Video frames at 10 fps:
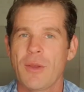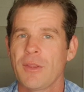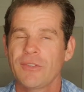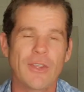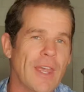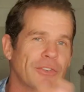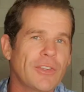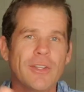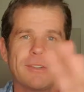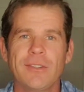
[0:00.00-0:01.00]
so that's
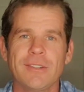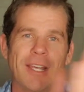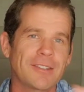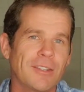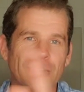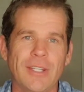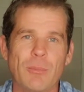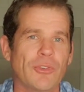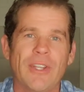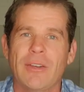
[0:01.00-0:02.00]
the
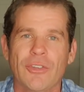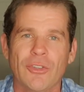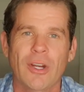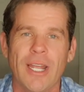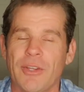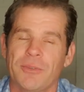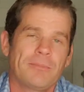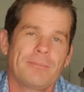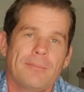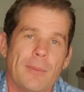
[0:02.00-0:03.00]
double standard society has.
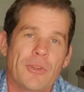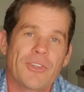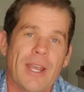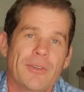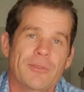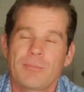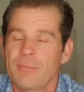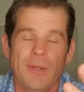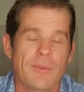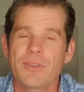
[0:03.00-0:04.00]
I'm not saying
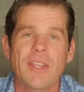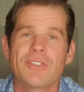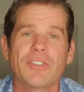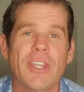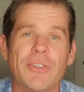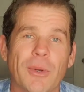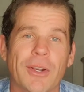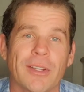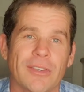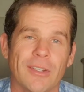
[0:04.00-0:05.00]
that just is what it
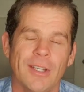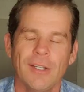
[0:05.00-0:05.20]
is.